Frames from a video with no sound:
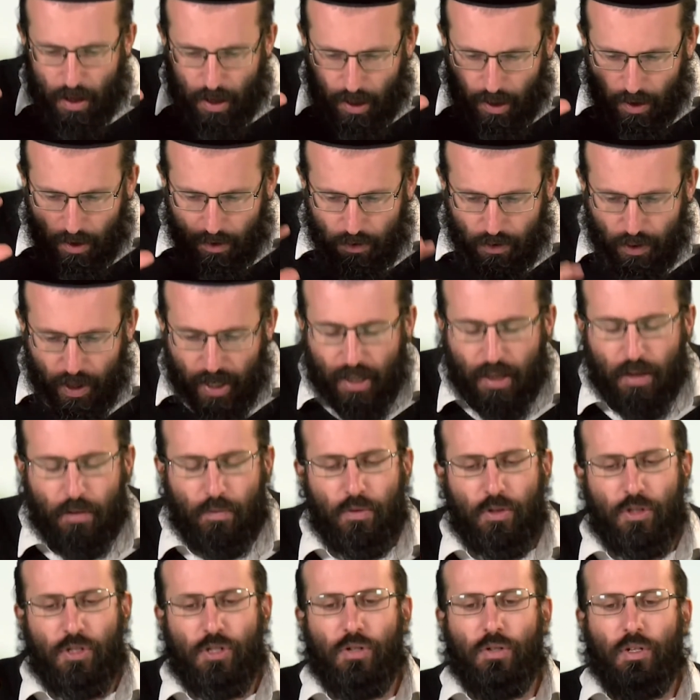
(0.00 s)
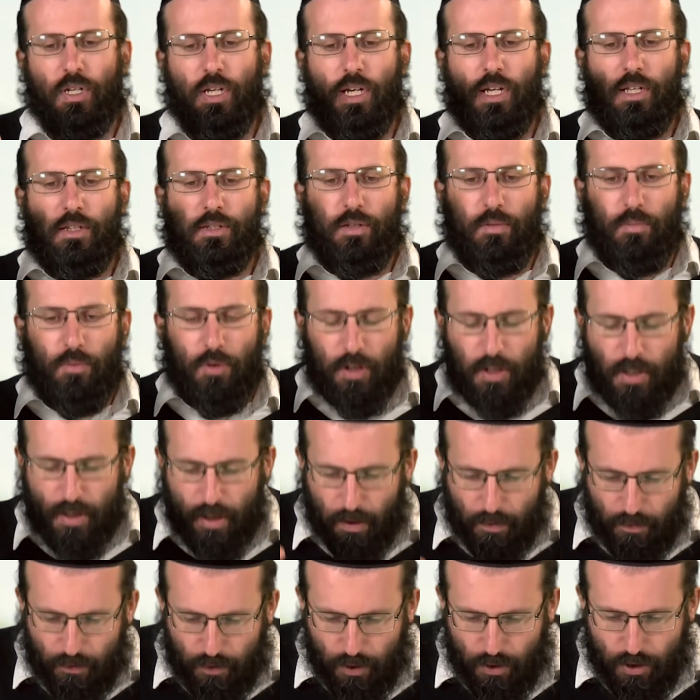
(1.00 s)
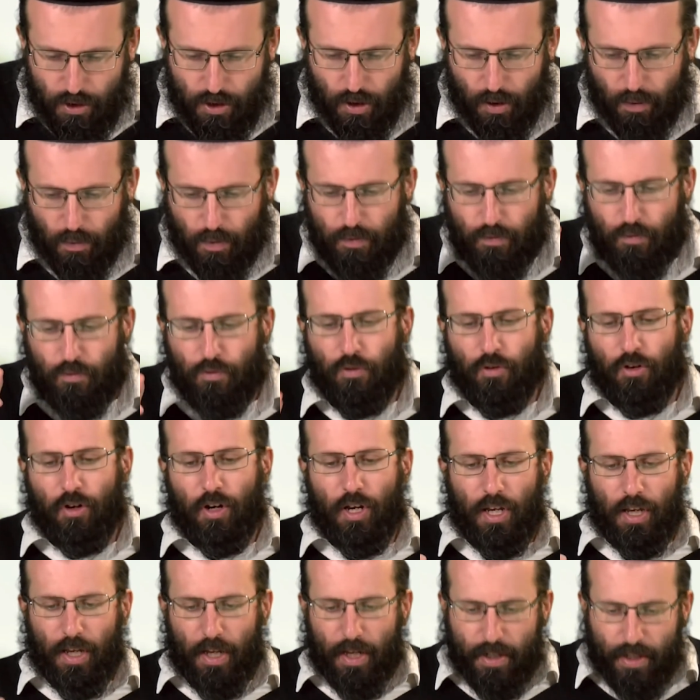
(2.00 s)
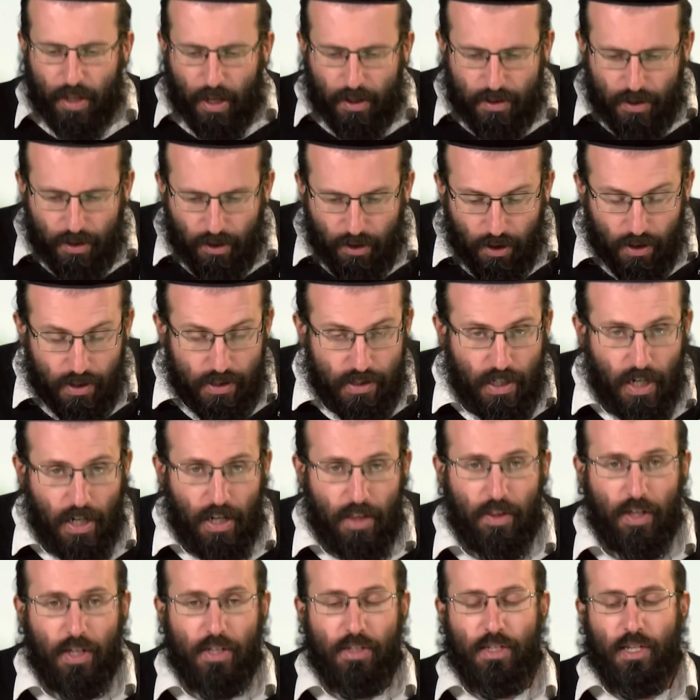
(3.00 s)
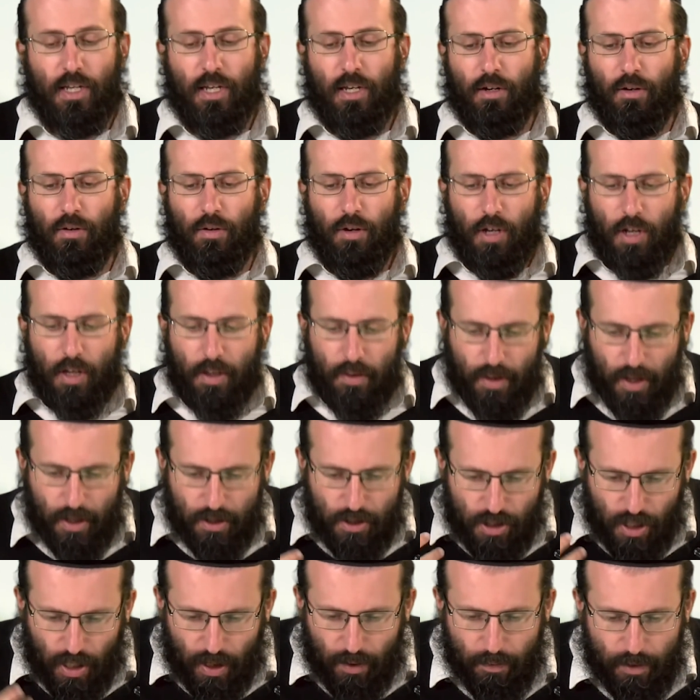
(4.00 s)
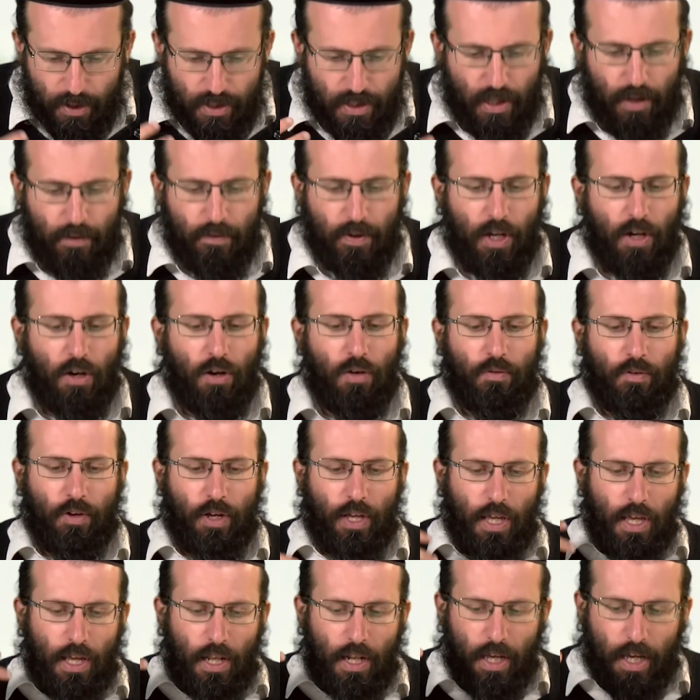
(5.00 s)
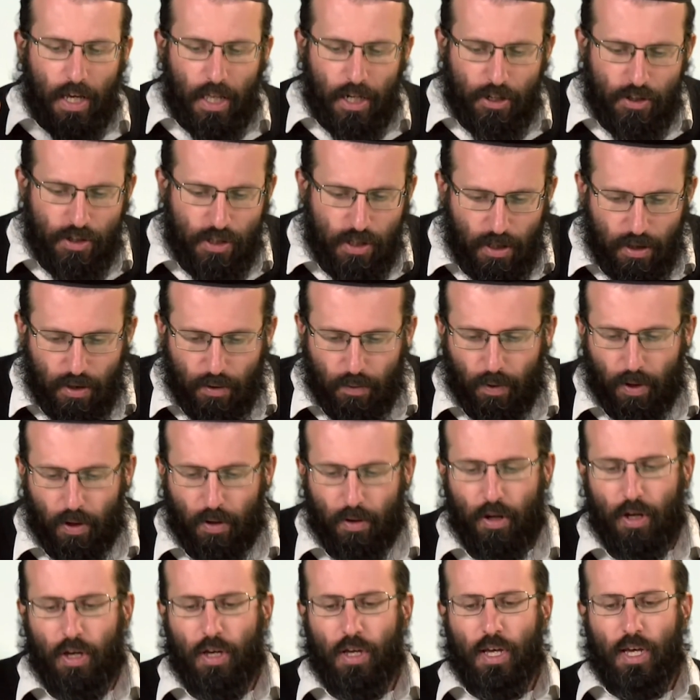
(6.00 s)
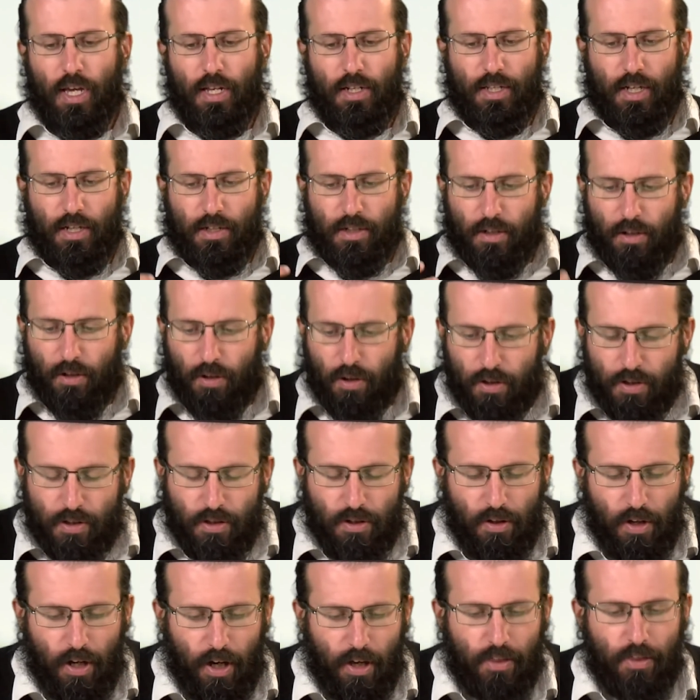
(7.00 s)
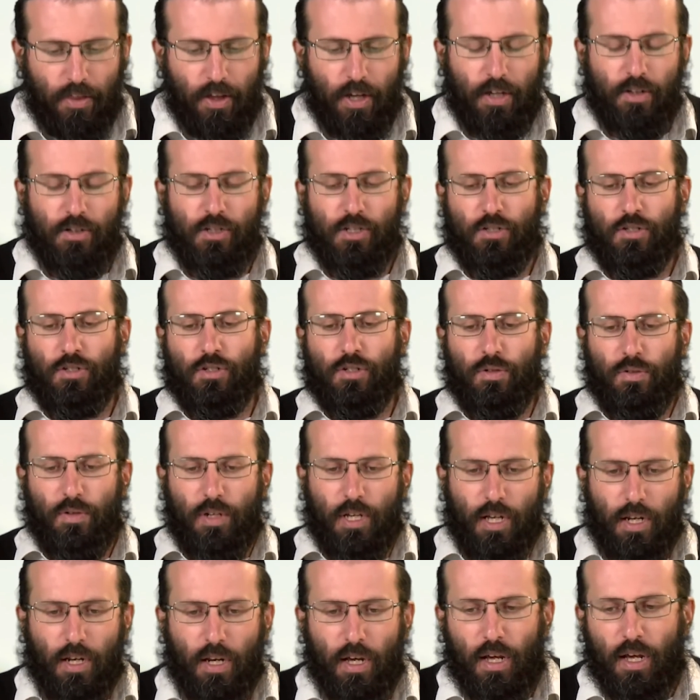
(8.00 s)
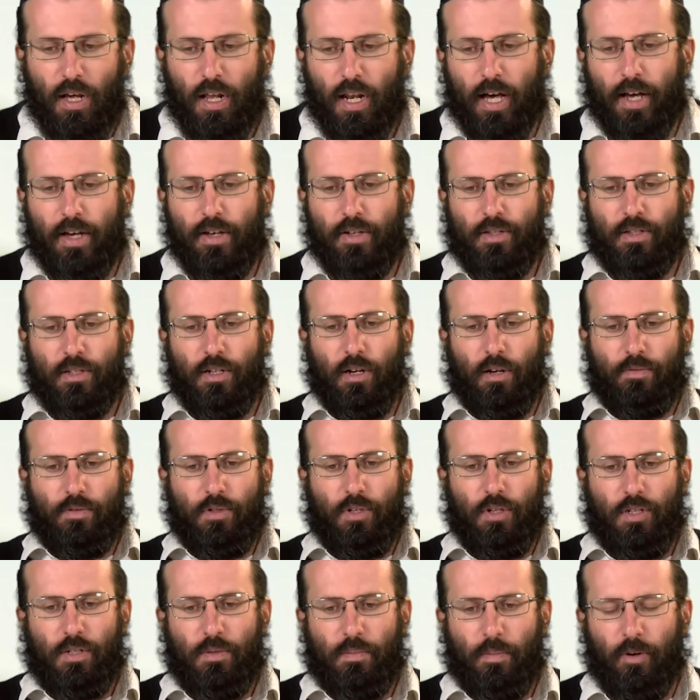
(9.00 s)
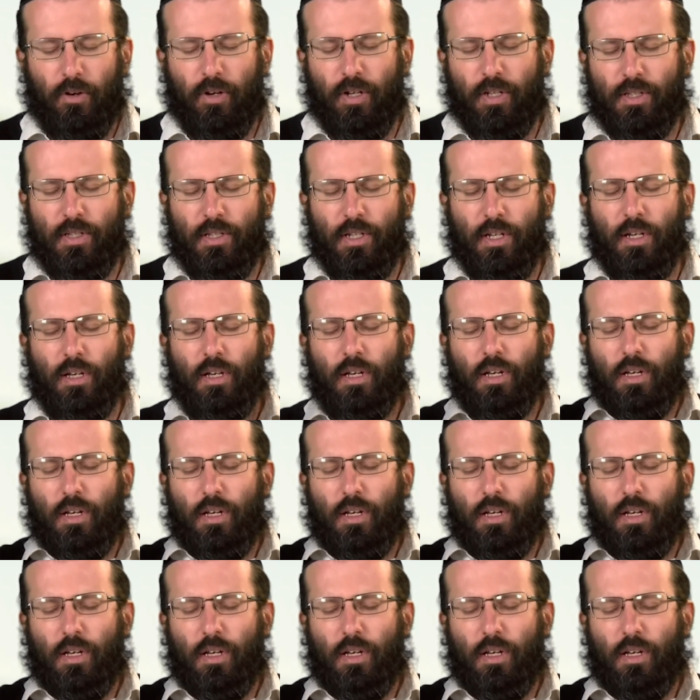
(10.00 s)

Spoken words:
And thank you for tuning in to Emuna's Our Future. We're free. It doesn't cost anything to heal. Hashem is giving over healing energy in the world. It doesn't cost you nothing. Just tune in, allow yourself to experience it.